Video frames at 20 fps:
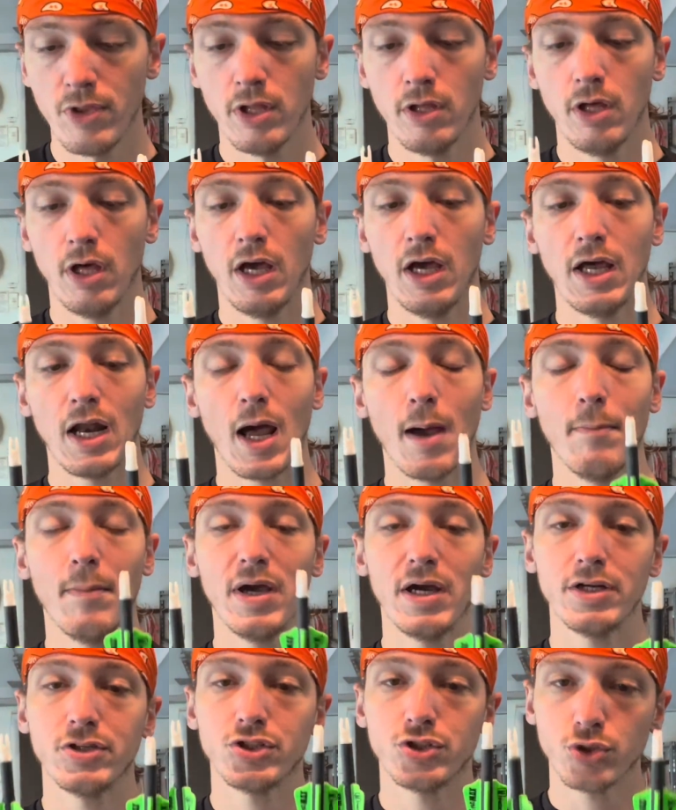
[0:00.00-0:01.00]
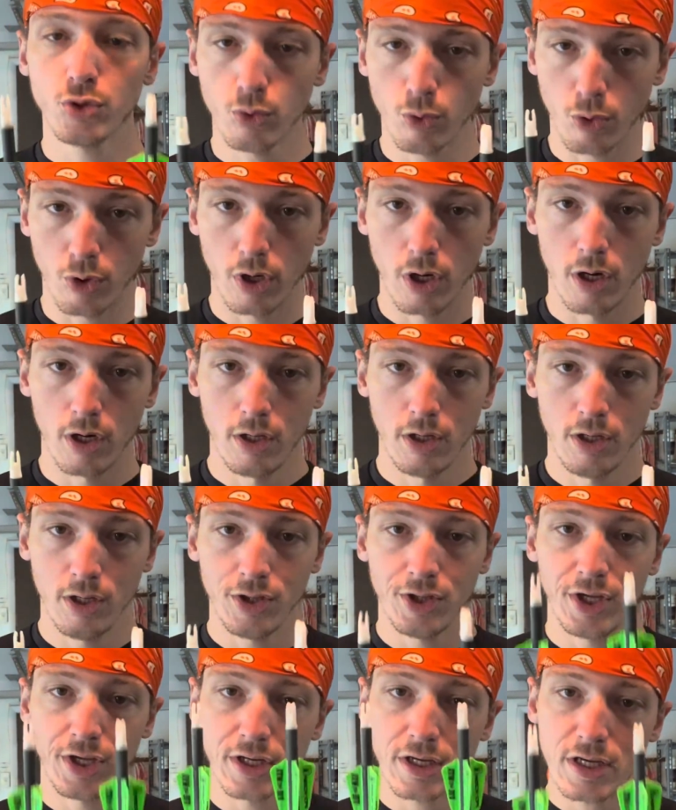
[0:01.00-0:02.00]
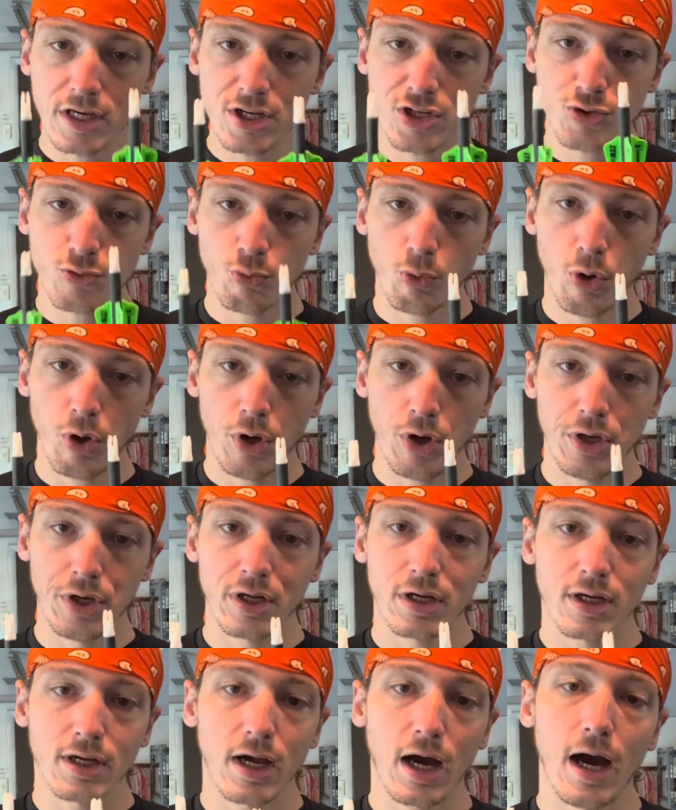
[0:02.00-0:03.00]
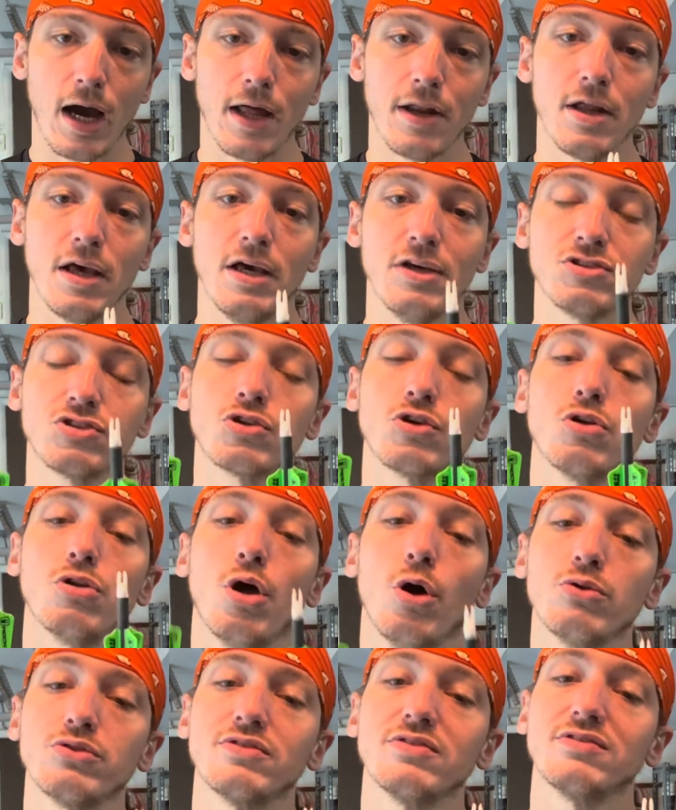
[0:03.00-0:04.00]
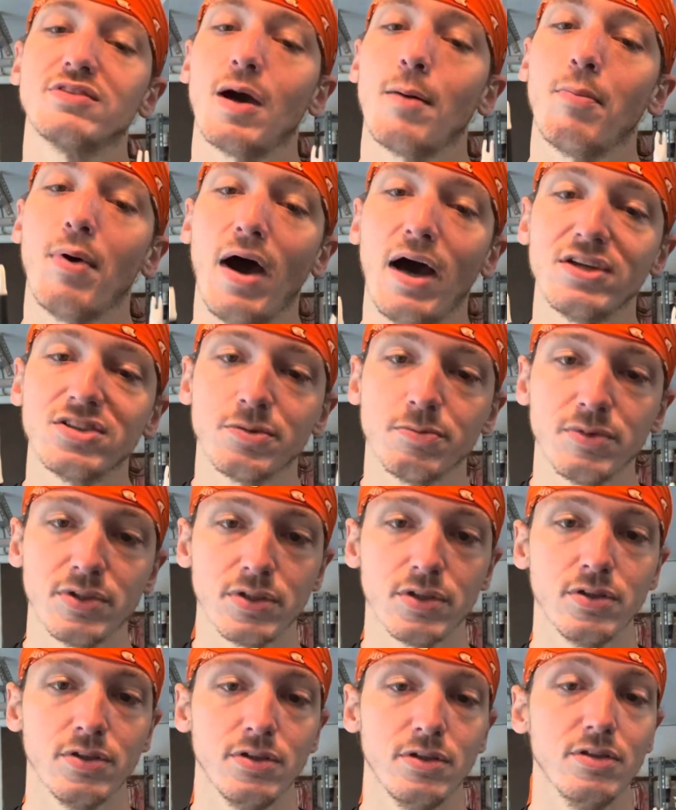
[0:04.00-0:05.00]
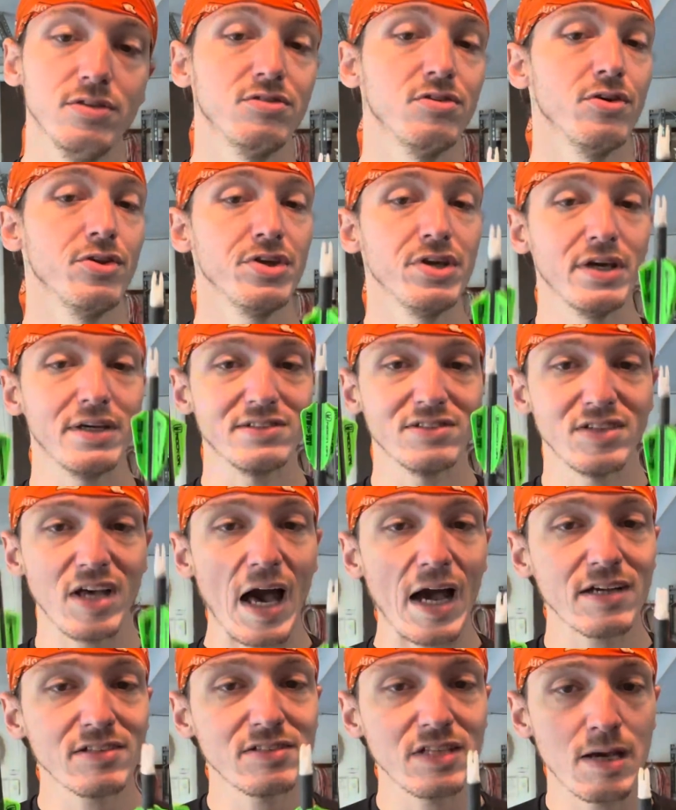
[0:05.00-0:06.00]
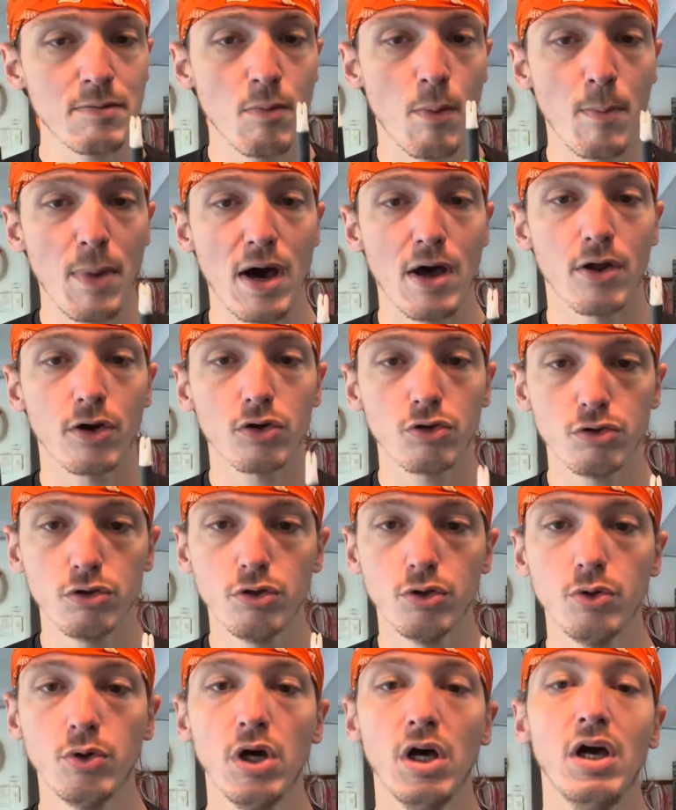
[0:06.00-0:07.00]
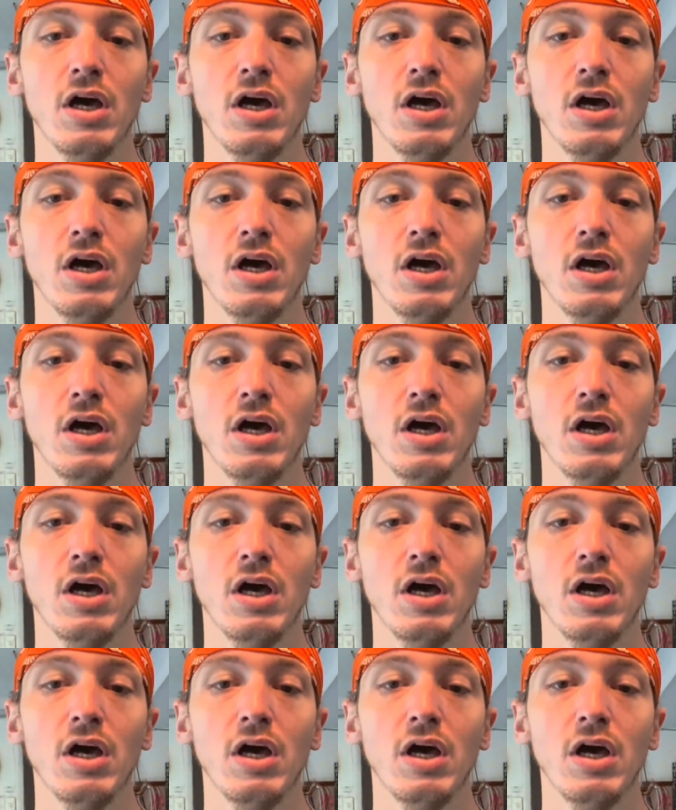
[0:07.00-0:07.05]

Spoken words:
And I made sure that each one got as close as I possibly could to the exact same amount of glue